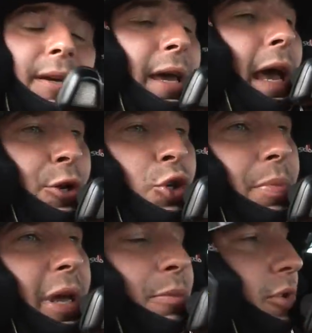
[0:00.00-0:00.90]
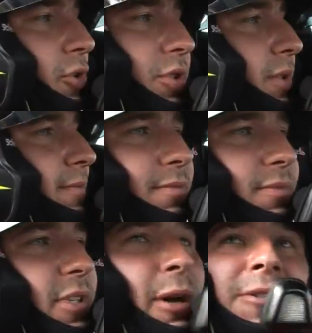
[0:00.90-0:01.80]
Yeah, I should be.
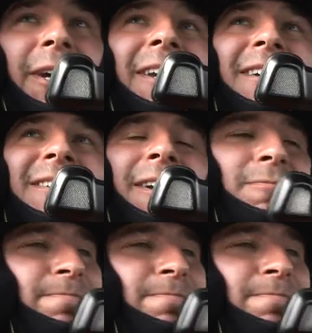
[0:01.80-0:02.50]
Just so sick of this, you know.